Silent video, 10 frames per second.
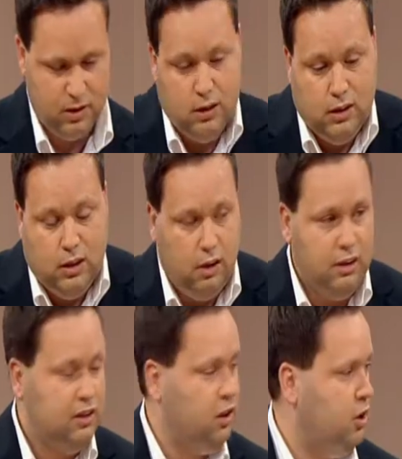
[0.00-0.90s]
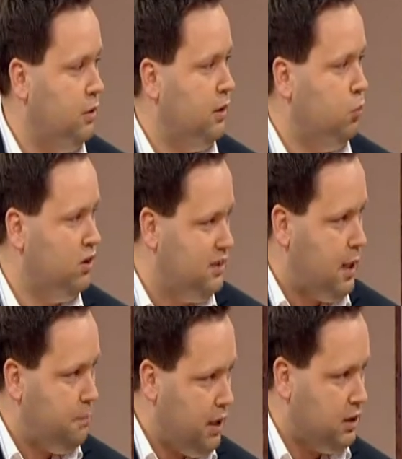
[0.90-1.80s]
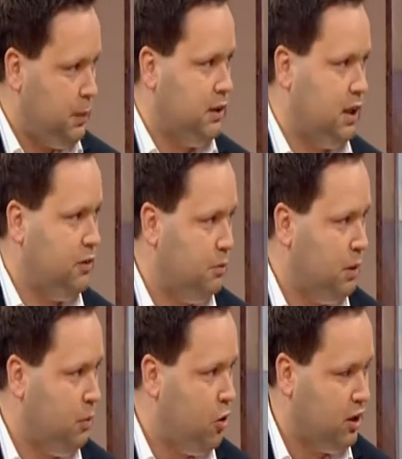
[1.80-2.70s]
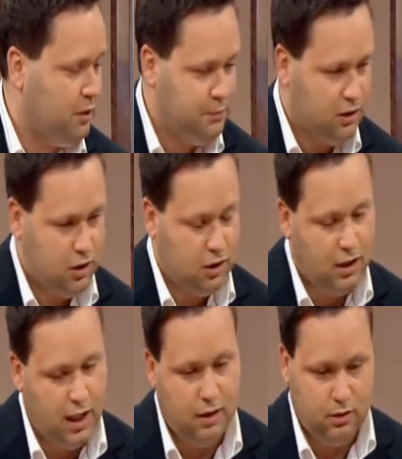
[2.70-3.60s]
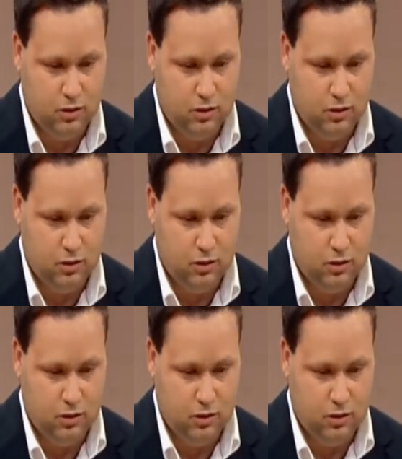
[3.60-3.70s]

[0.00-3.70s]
um, I thought, I really don't know. I had one pence piece left in my pocket.